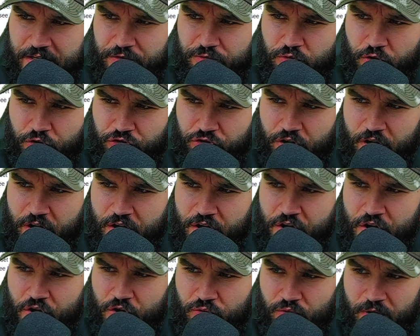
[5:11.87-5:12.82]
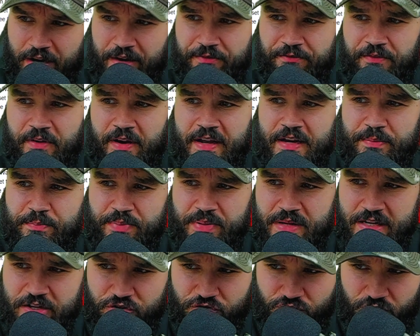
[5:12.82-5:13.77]
and Russia ratified a
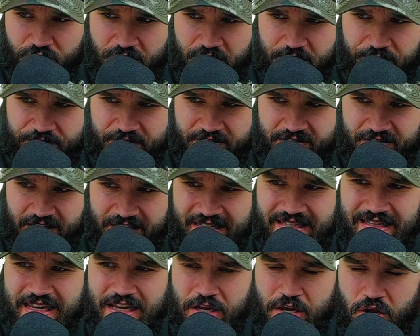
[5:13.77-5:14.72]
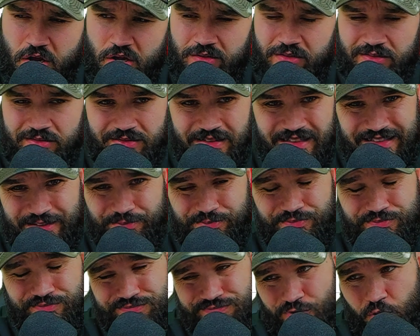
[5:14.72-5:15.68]
peace treaty for 60 years. That's
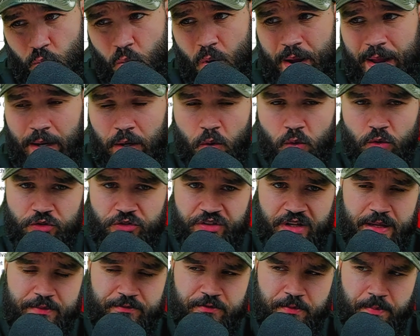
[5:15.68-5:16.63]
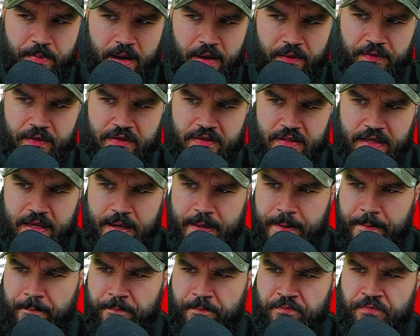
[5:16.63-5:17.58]
quite a long time for back in the day.
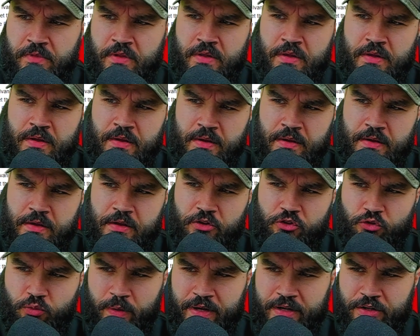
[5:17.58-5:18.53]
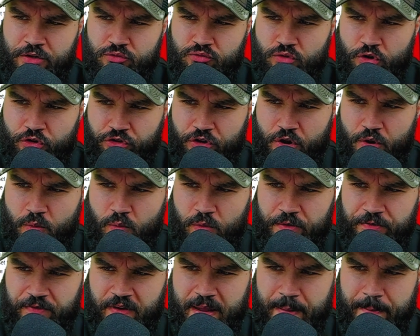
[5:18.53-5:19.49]
Sweden and Russia would
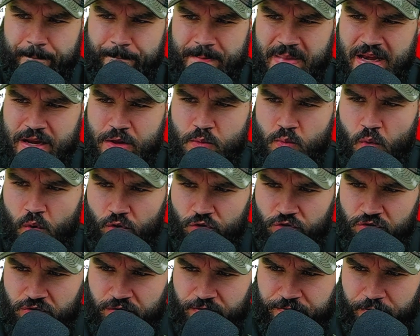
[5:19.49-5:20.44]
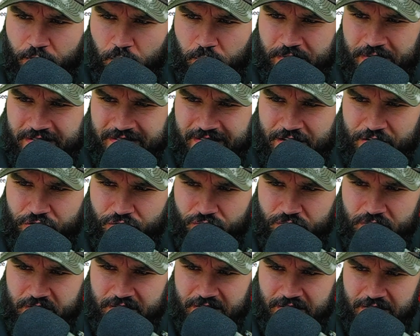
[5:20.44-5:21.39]
fight many wars in the following
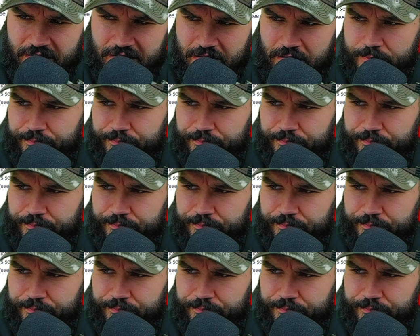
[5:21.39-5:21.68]
centuries.